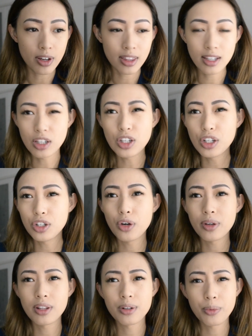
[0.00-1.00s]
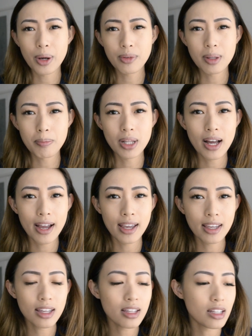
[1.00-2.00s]
I think you can go either way with
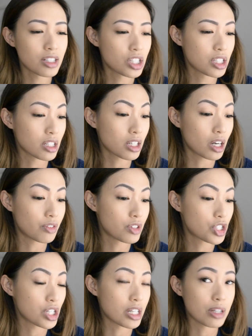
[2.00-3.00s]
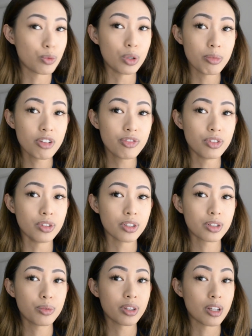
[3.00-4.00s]
applying it. It's just the coverage will be
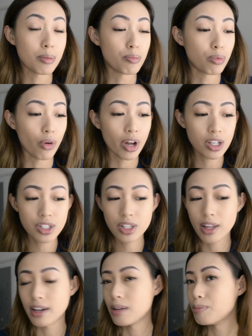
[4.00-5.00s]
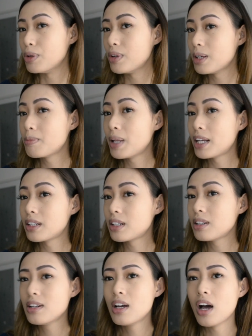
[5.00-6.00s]
fuller with a brush than a beauty
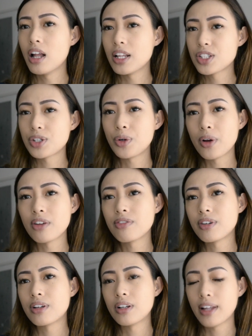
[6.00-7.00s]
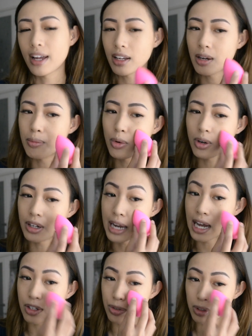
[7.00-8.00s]
blender. Unless you're going for like a more
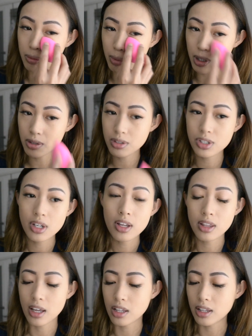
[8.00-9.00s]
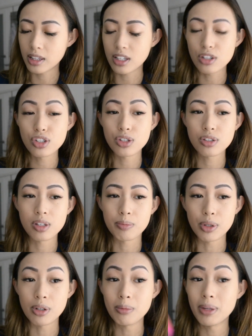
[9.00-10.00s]
natural approach, then I think you should use a
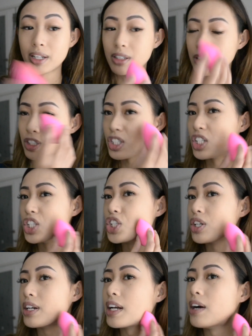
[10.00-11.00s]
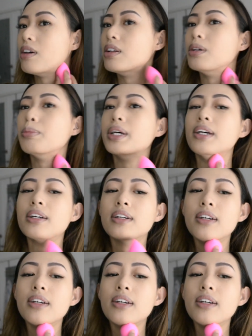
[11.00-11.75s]
beauty blender just to shear it out a little bit.